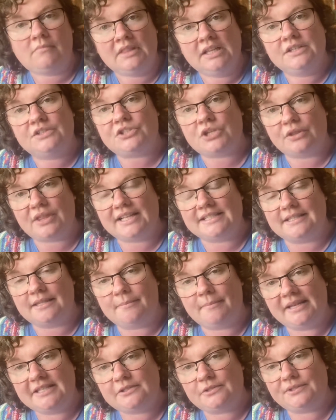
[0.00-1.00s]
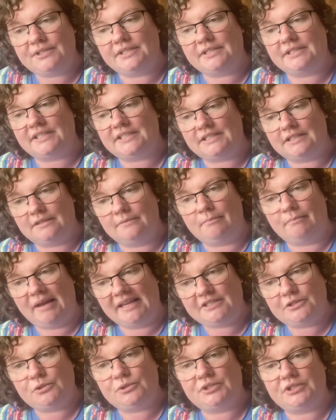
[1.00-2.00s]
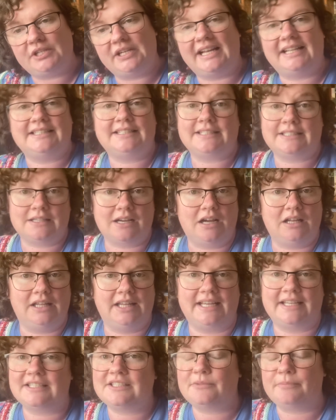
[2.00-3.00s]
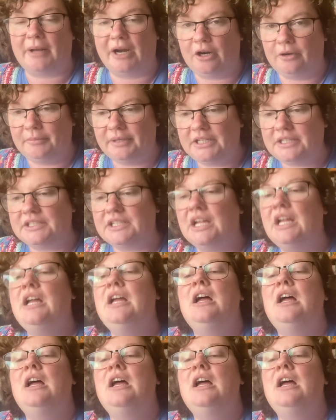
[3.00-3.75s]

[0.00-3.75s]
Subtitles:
So that's the Meselson and Stahl experiment.